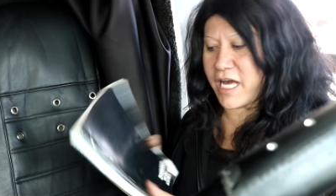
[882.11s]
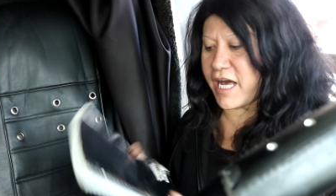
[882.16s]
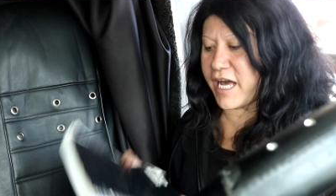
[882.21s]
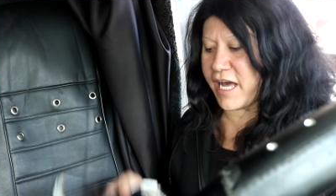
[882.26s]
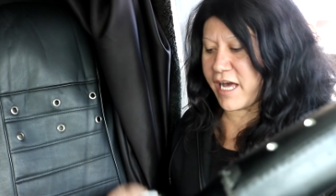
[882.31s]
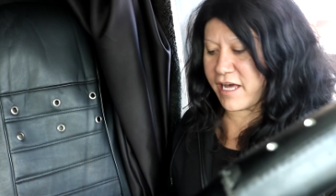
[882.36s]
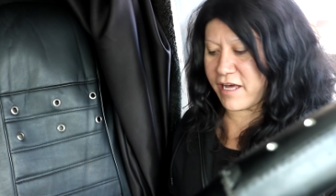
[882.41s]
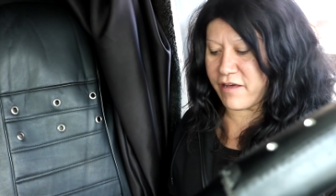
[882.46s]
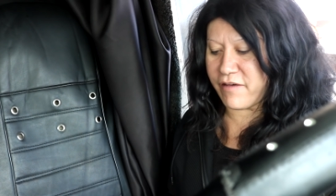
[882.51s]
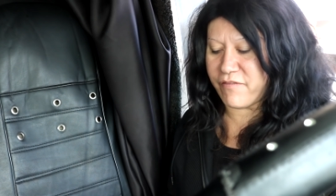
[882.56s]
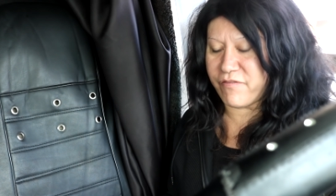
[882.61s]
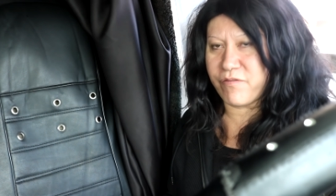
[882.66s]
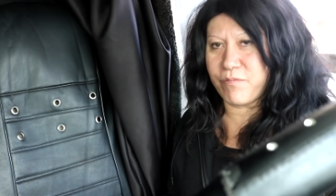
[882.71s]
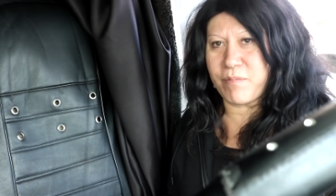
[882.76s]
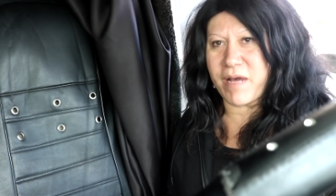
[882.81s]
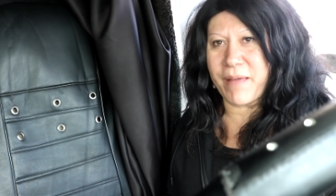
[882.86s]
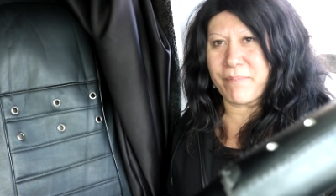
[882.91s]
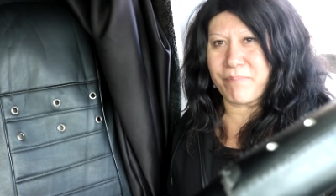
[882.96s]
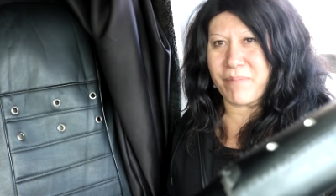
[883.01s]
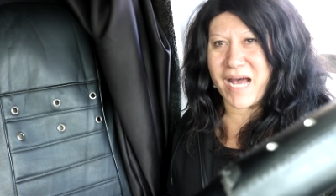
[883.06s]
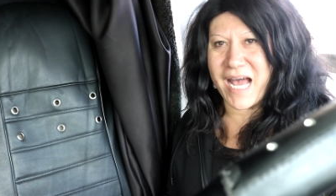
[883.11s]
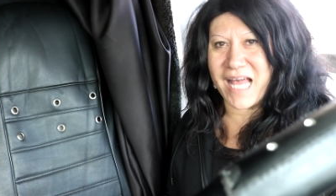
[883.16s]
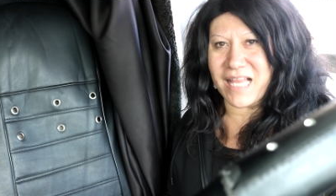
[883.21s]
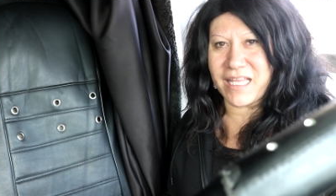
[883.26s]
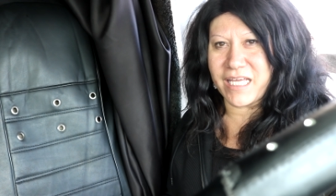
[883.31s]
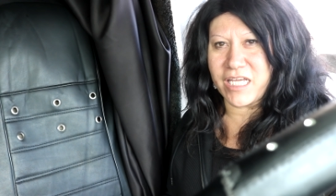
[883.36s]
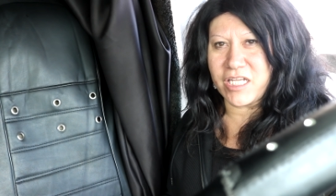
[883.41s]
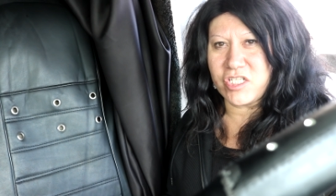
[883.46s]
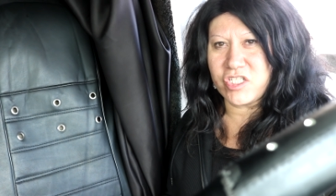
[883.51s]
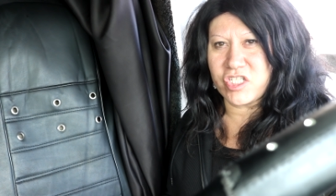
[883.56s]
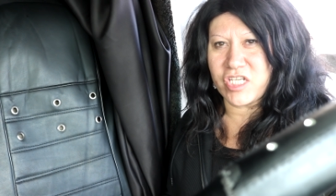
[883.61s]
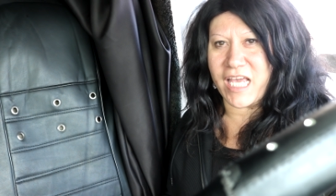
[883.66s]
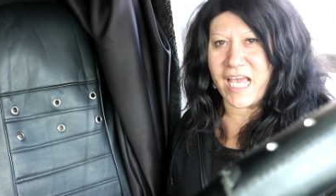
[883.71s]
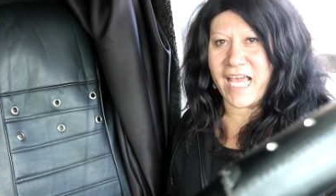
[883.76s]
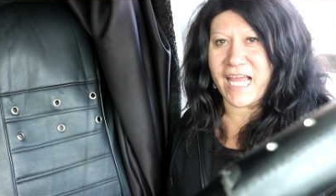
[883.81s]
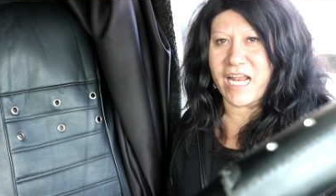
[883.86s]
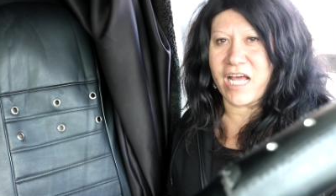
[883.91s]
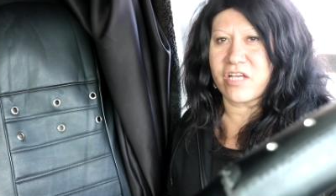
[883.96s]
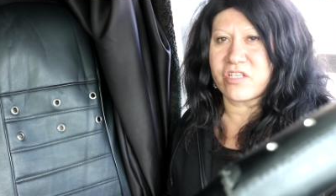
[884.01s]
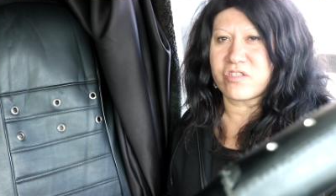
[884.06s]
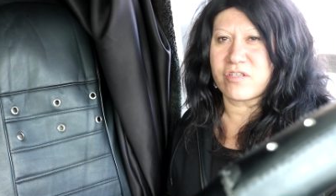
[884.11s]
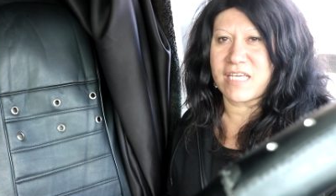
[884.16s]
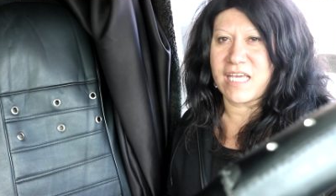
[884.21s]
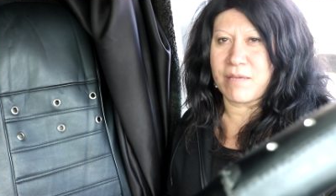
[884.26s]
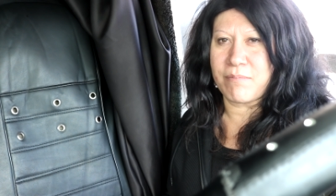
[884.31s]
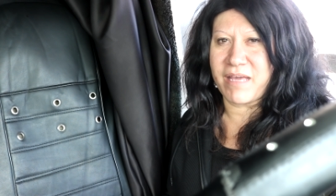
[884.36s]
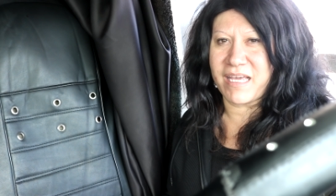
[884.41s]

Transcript: of my mileage and also keep